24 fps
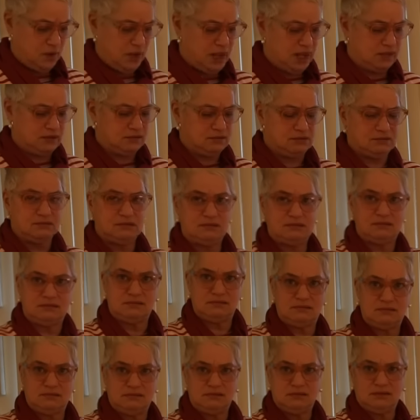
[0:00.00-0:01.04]
I
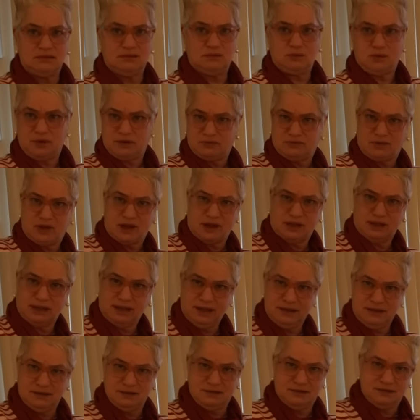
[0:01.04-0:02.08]
vlogged it. Were you vlogging
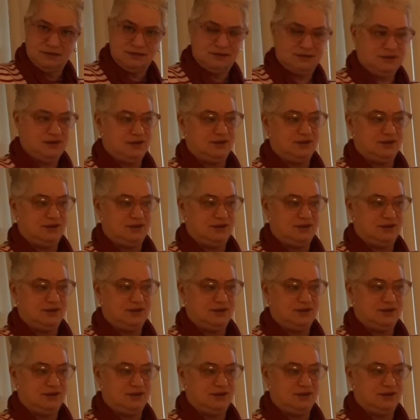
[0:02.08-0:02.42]
it? Yeah.